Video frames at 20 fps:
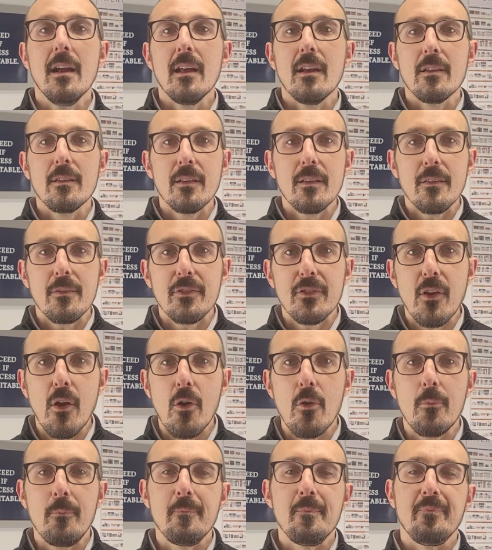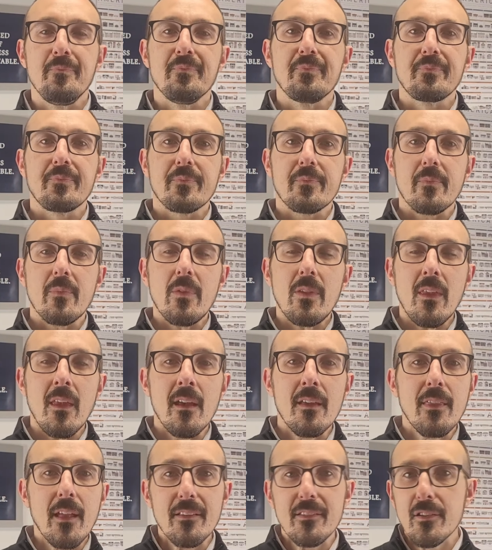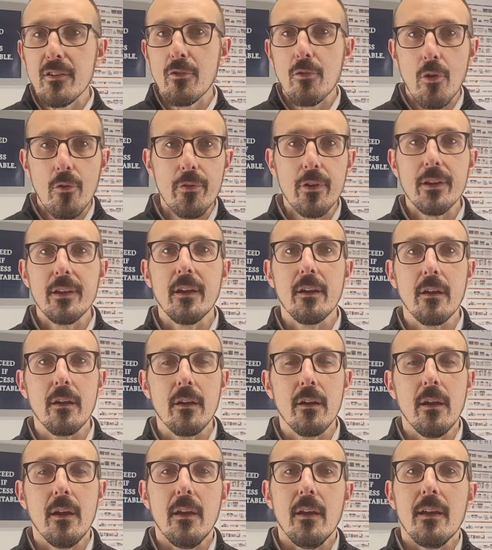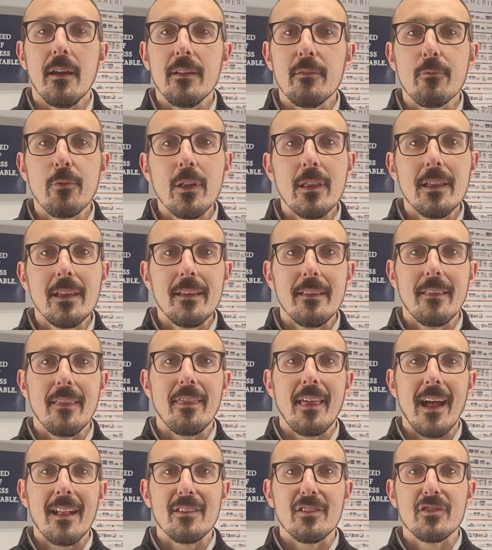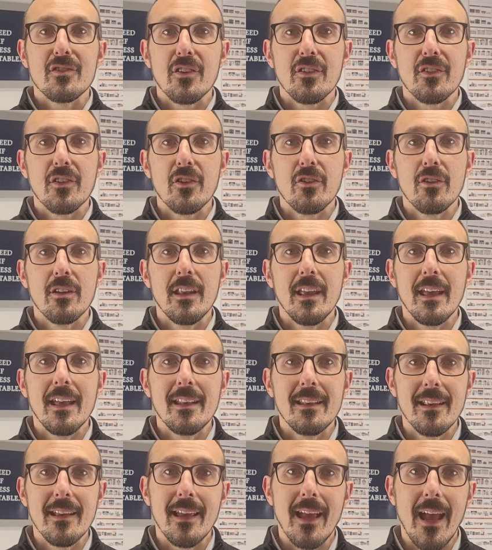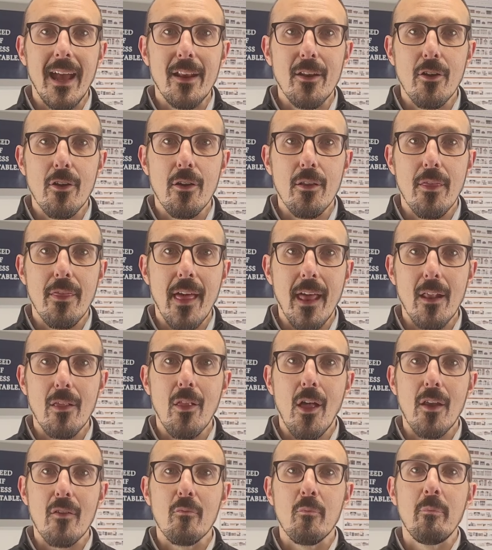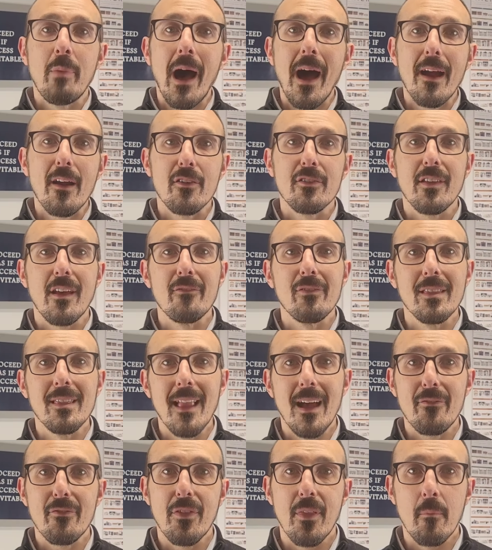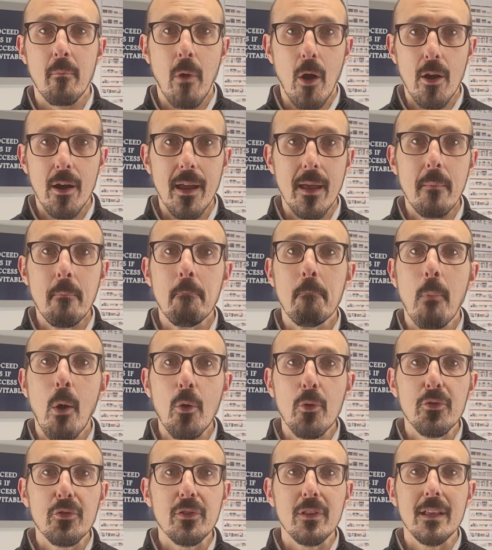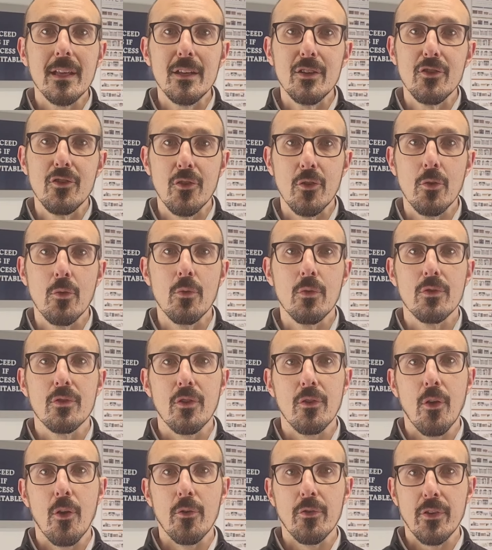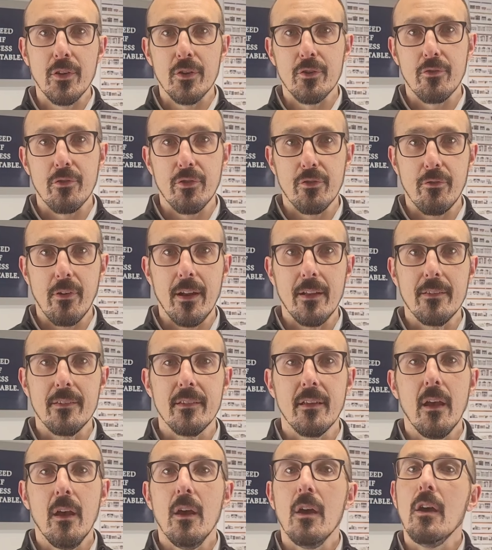And that's year over year. And really, that's just a good indicator that a lot of buyers have left the market, mostly due to those interest rates.